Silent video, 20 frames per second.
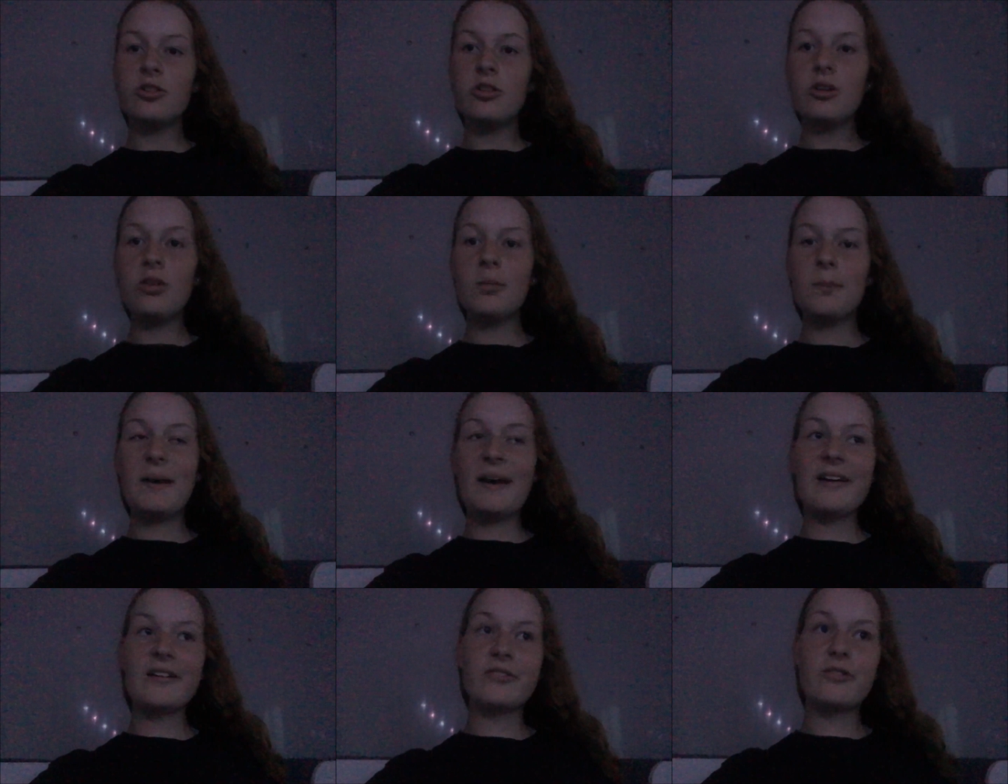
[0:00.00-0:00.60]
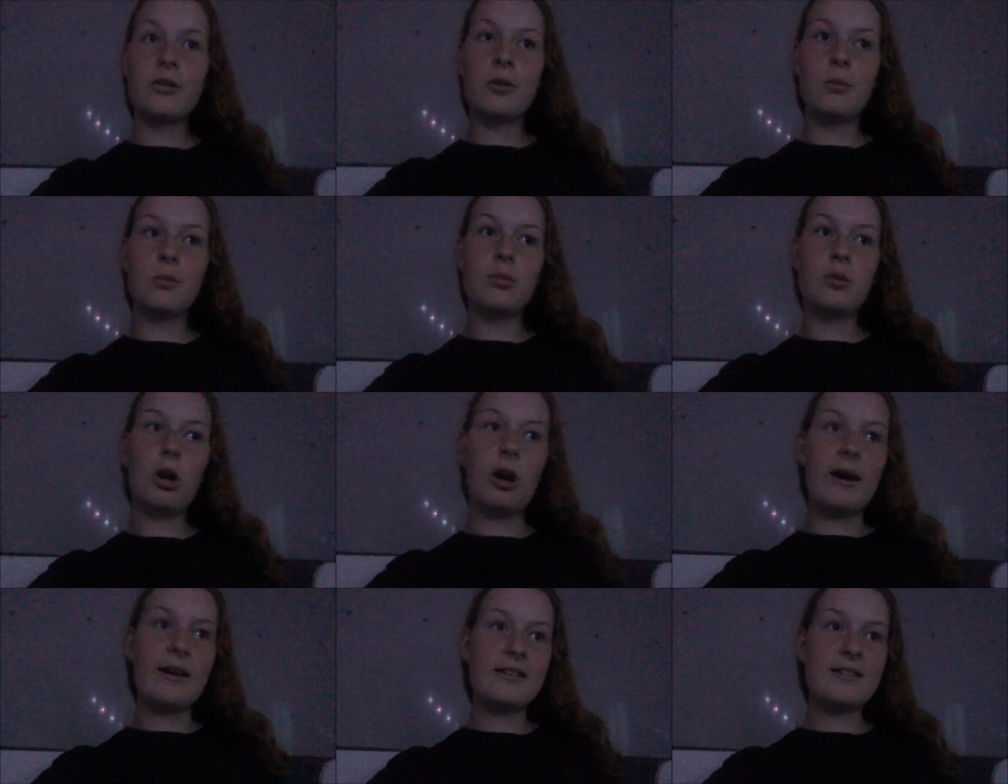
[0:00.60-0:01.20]
Just back from
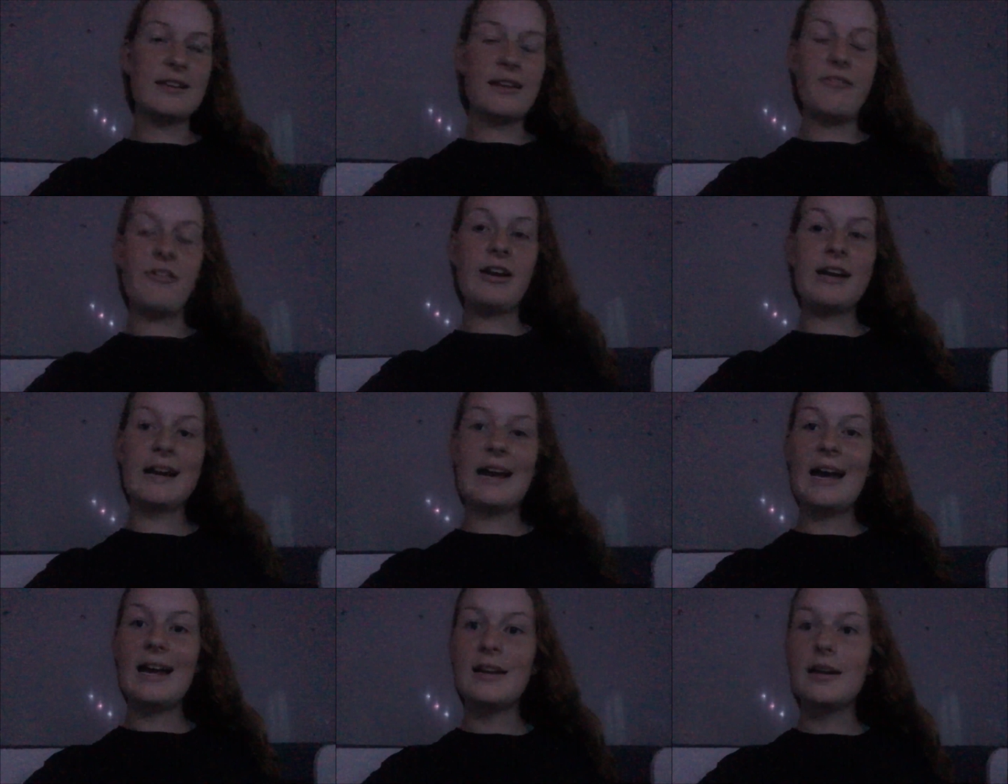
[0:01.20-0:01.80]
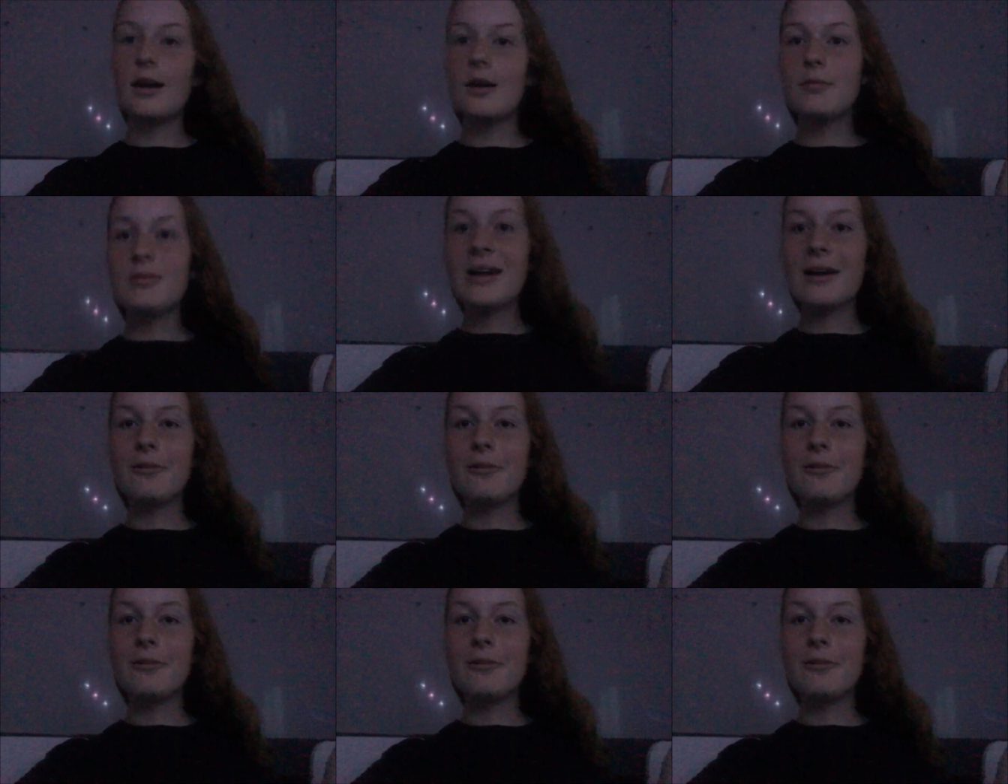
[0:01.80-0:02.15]
prize giving and I'm